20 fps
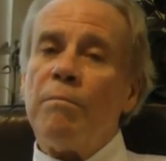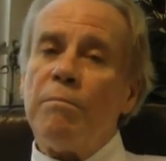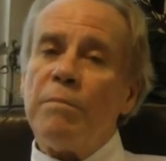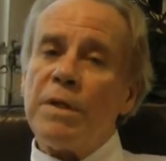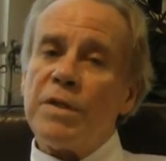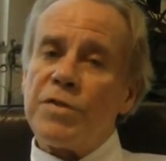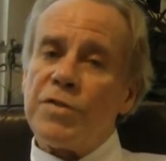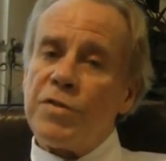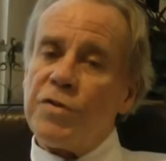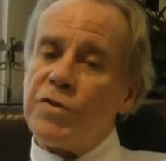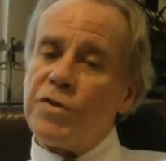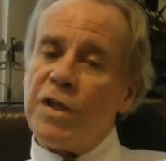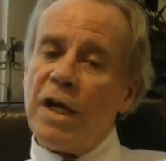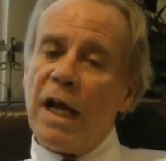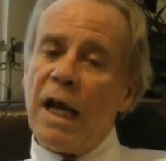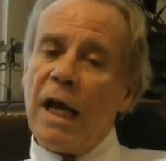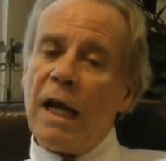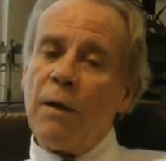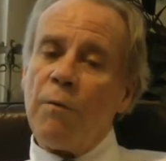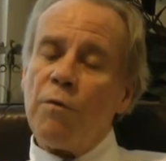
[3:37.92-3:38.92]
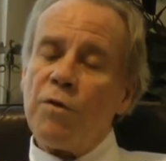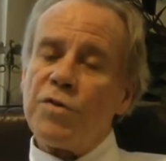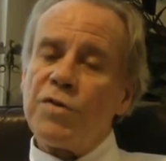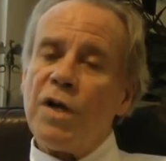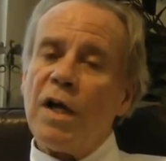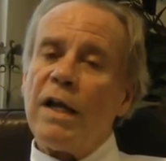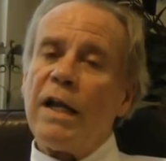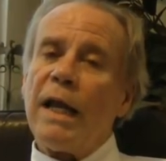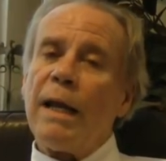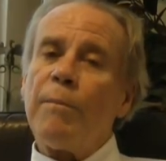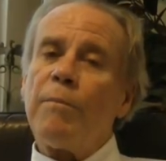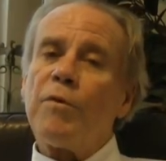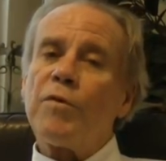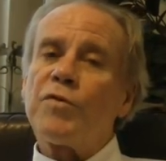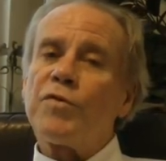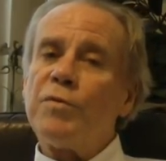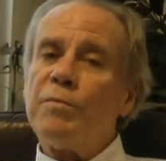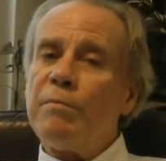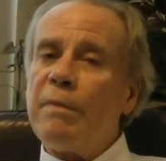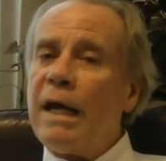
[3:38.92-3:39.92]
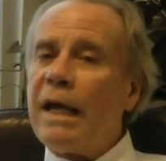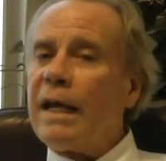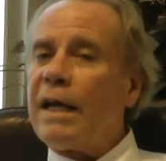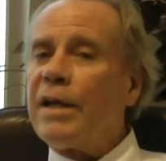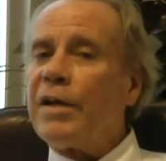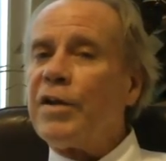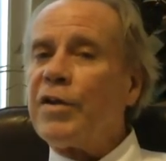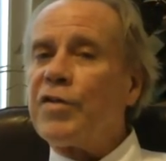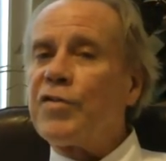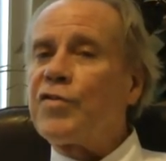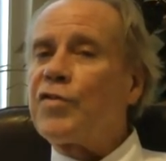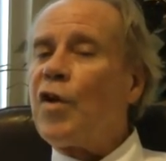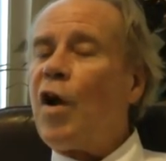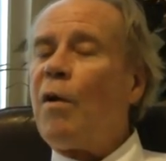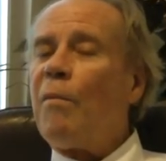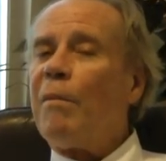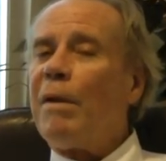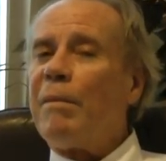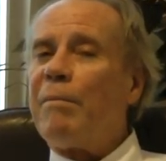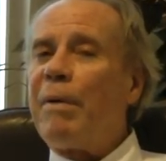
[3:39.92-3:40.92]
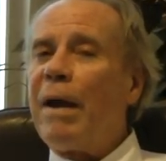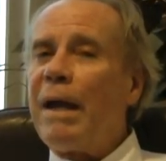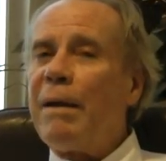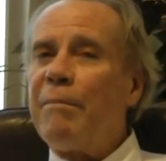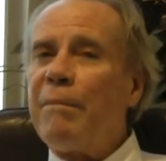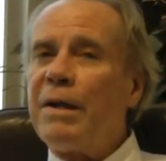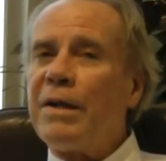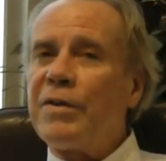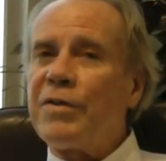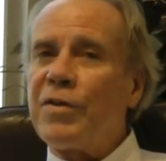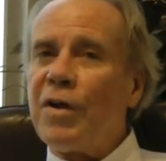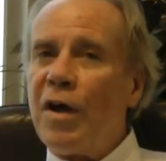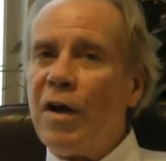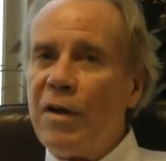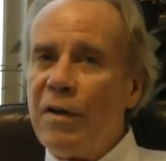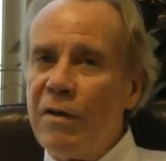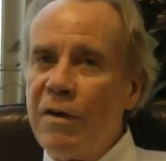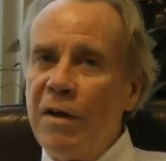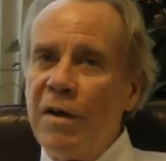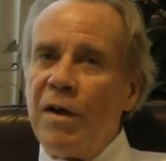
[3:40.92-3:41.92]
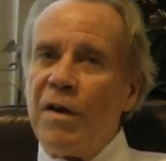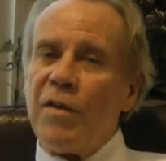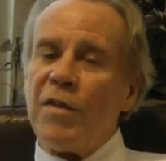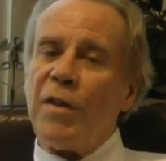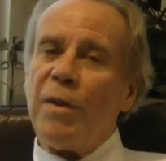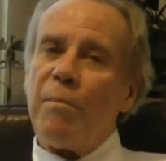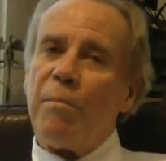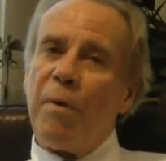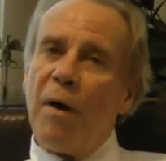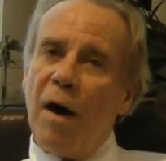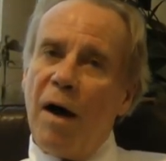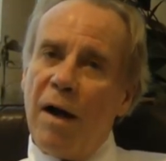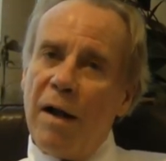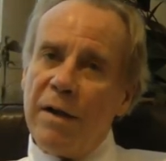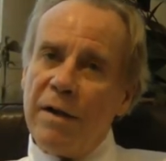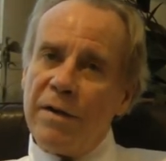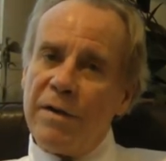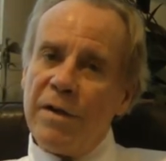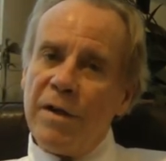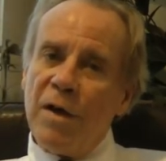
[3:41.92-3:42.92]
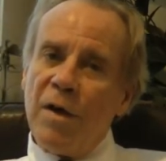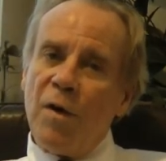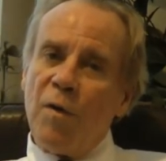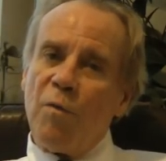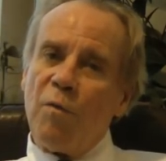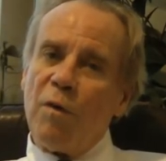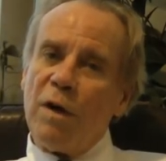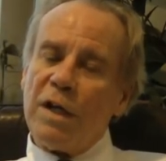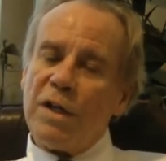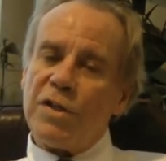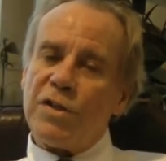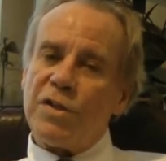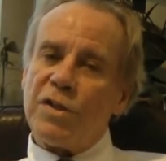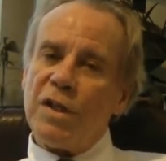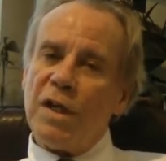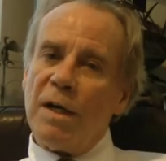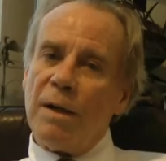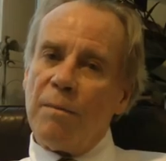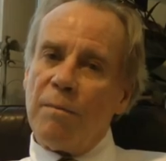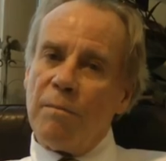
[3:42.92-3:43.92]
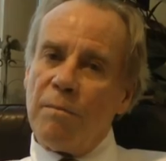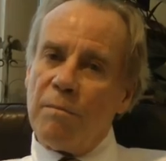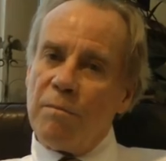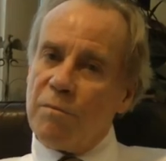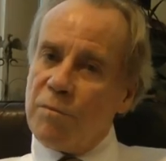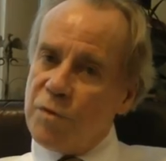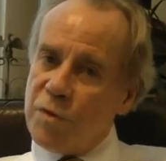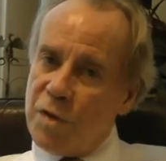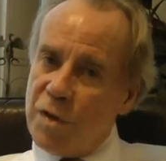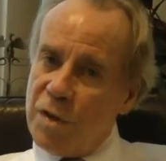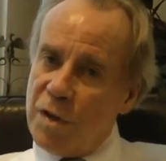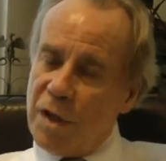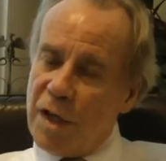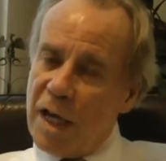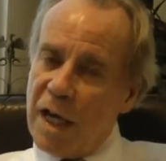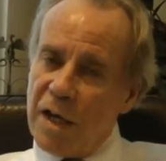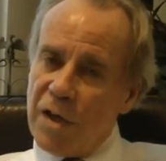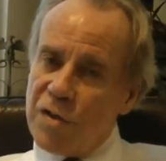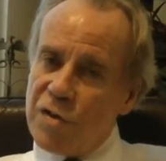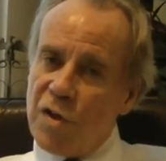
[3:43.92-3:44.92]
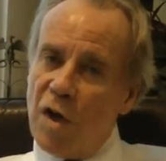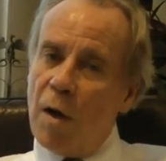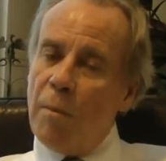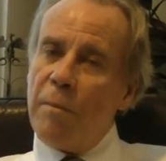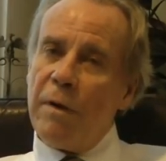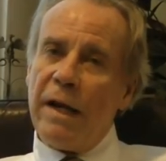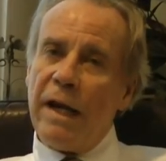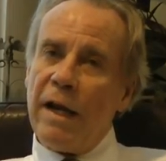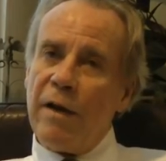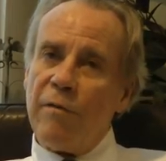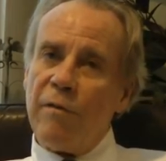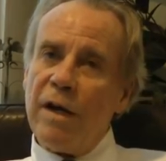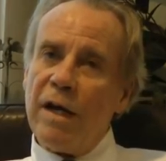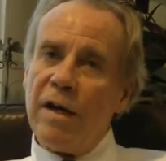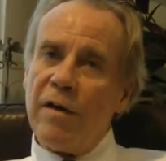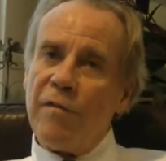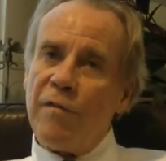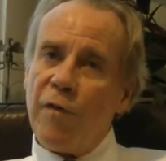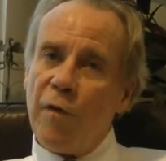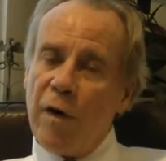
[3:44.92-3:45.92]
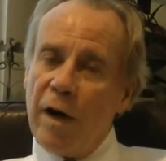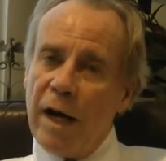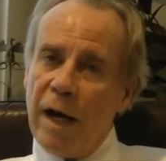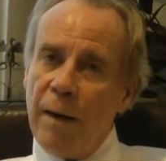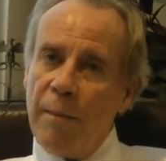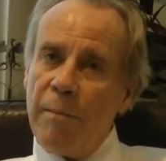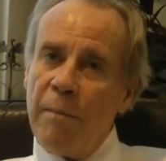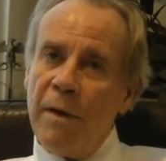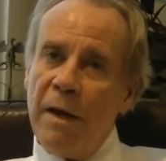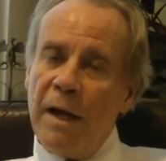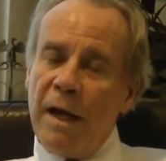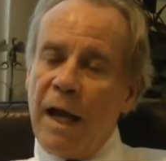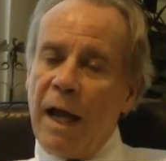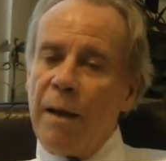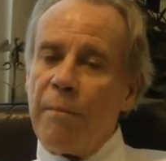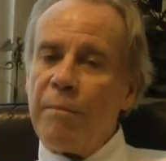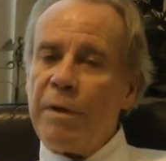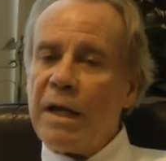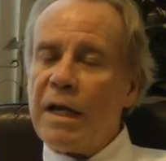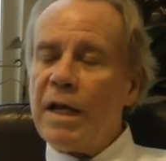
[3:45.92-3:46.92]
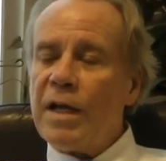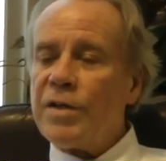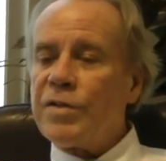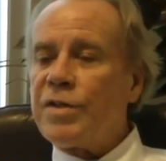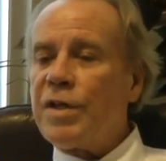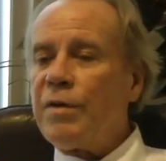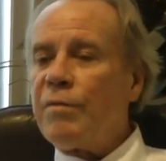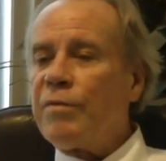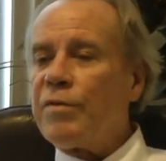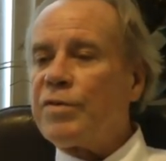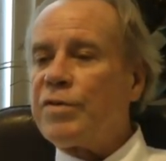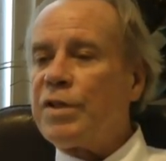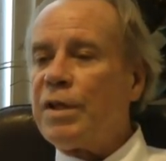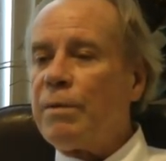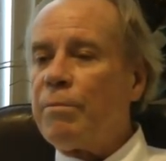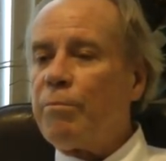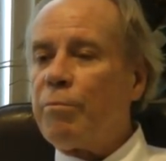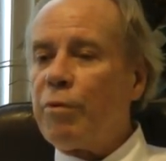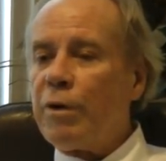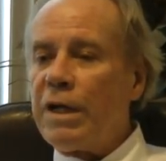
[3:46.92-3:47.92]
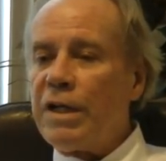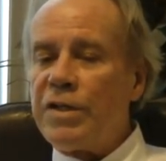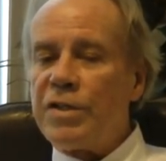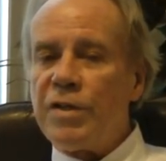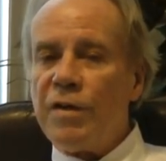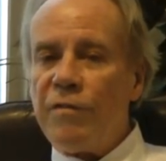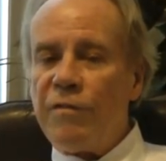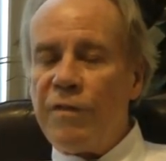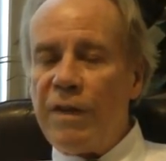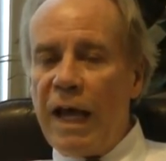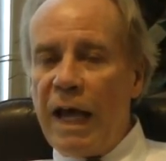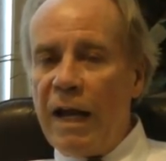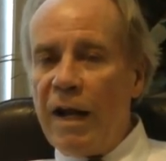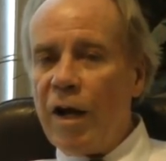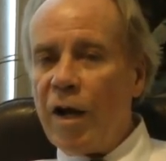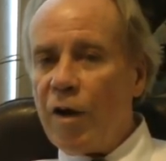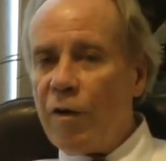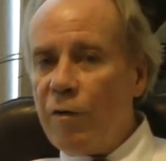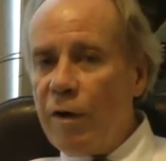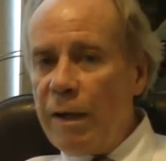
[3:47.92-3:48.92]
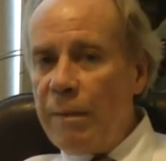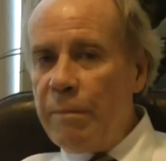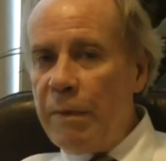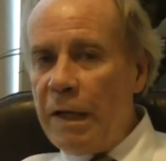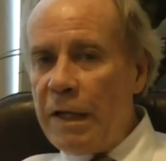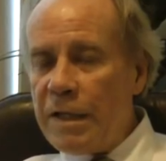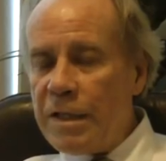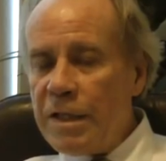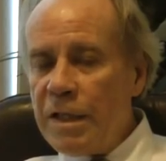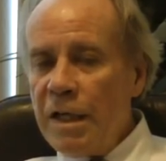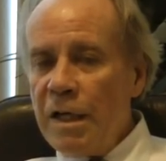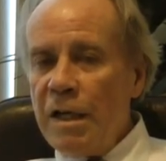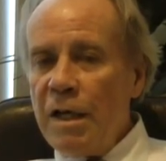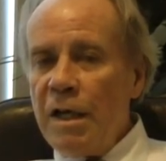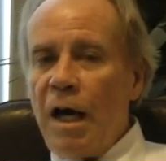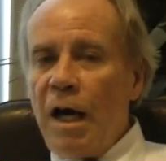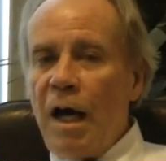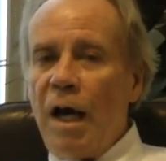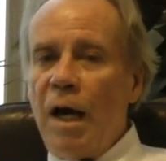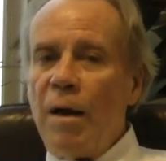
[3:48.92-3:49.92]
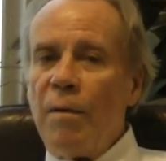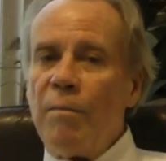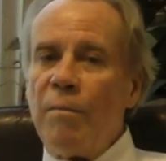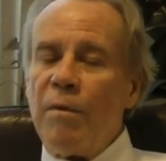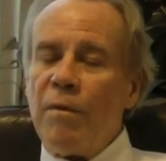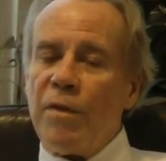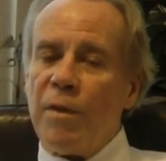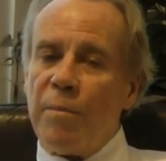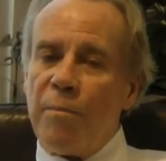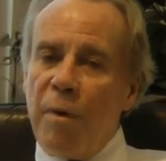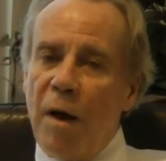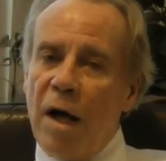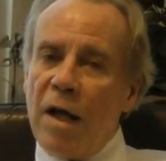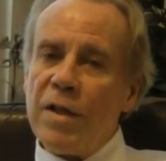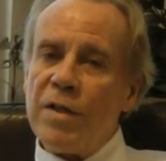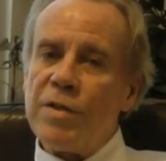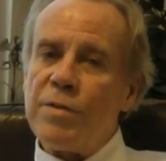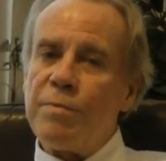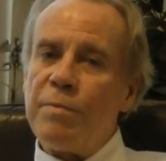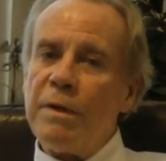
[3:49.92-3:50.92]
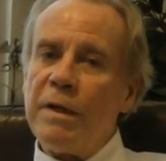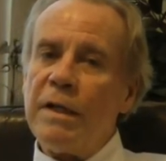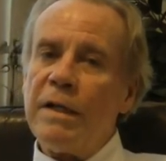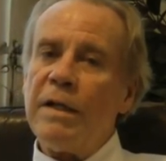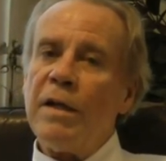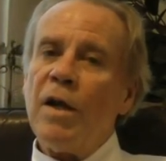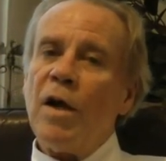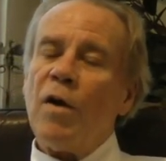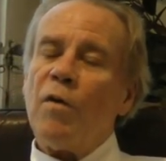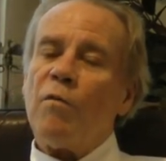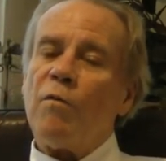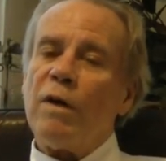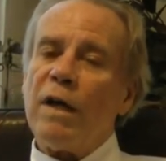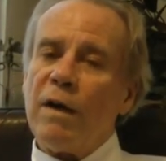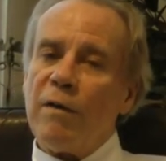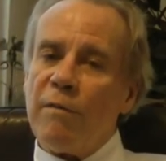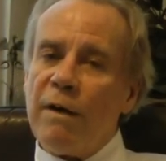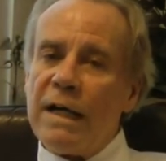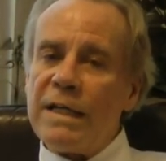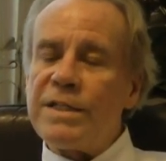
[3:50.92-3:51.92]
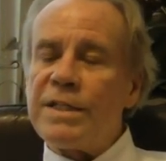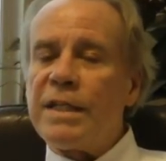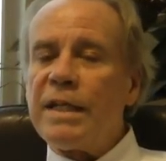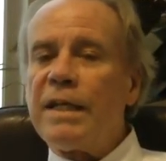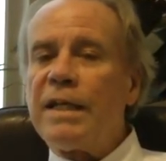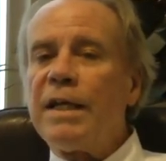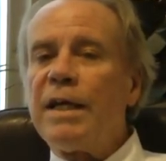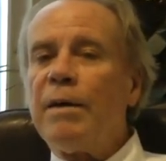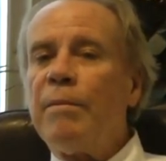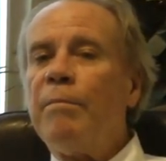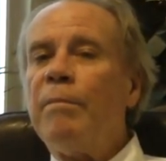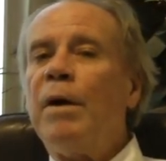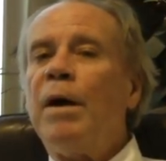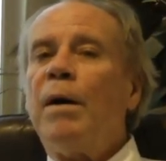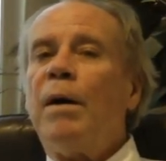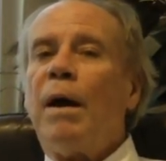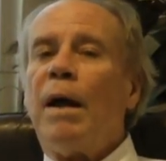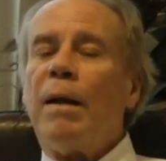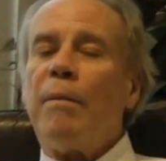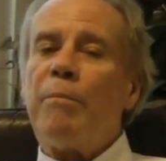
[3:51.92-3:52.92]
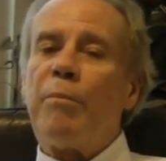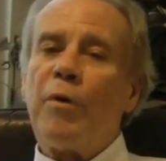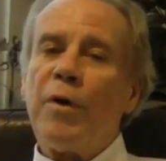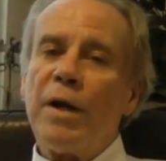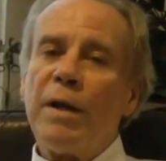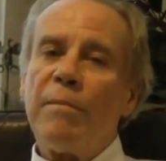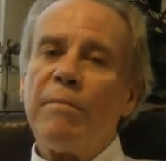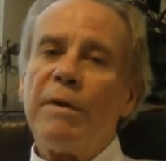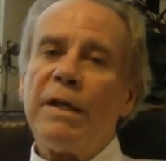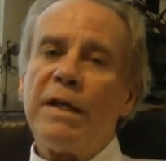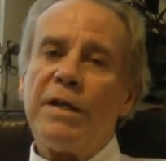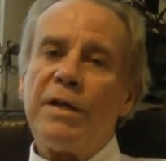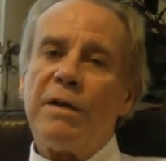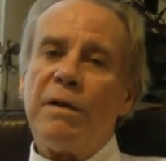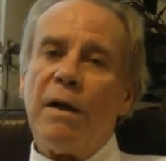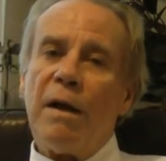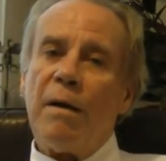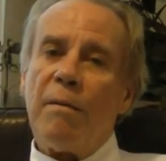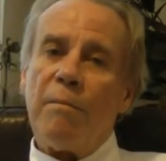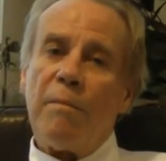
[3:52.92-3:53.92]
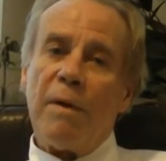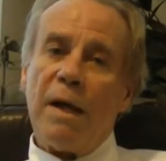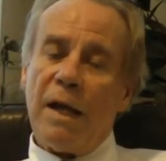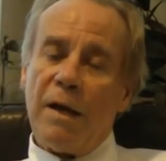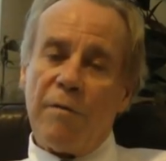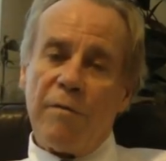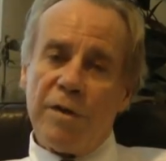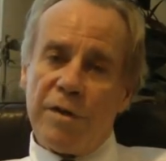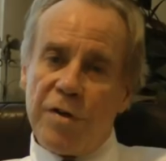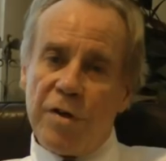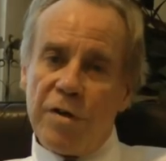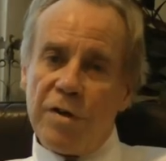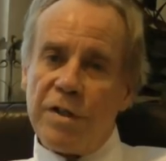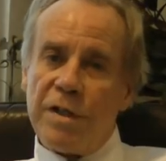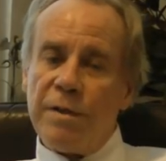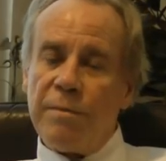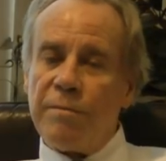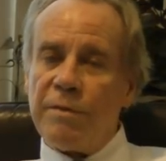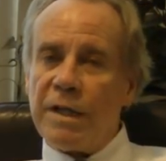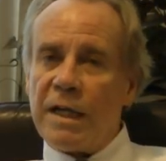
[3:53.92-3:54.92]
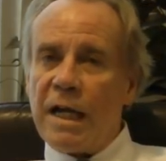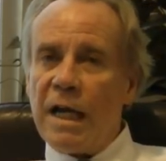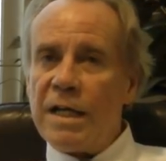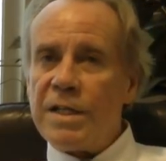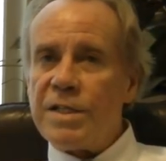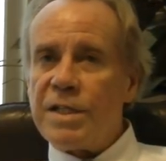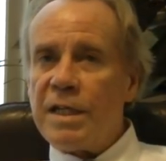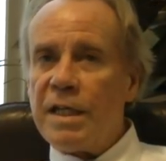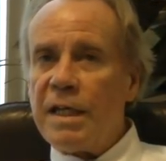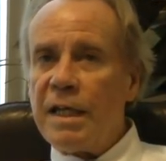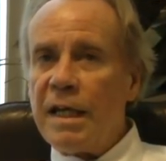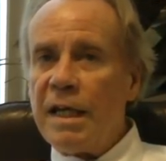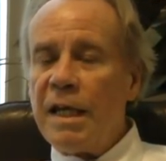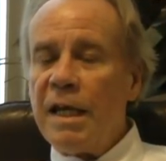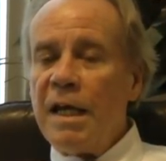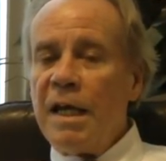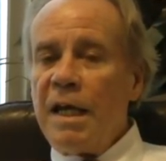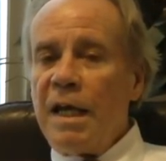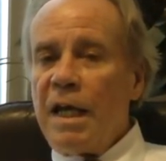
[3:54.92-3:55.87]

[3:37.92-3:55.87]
Mr. Chang was unable to make an installment payment on the bond which um, King Stallman had written for him, and because he was in breach of that agreement, um, the bondsman rearrested him and put him in um, and returned him to custody.